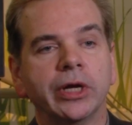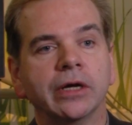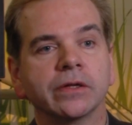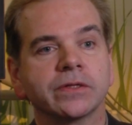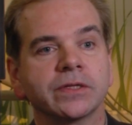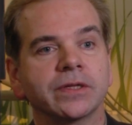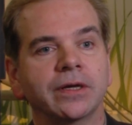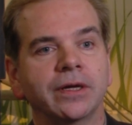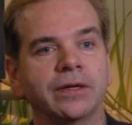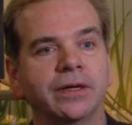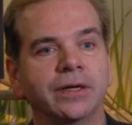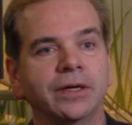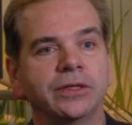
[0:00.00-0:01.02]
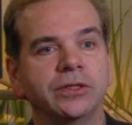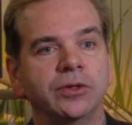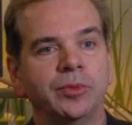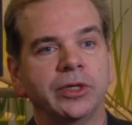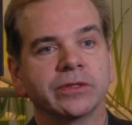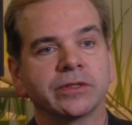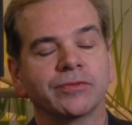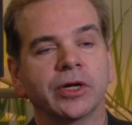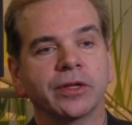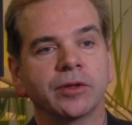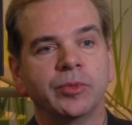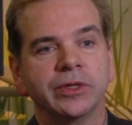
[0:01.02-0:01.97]
else then, too, because of
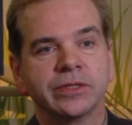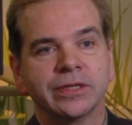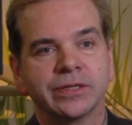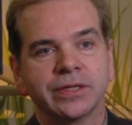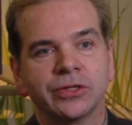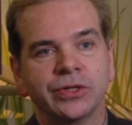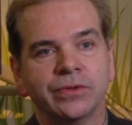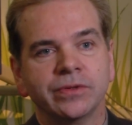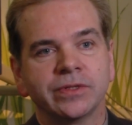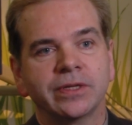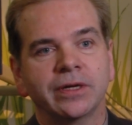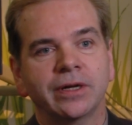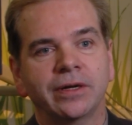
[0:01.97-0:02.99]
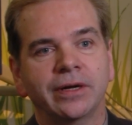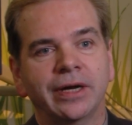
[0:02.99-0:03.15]
all the business issues there.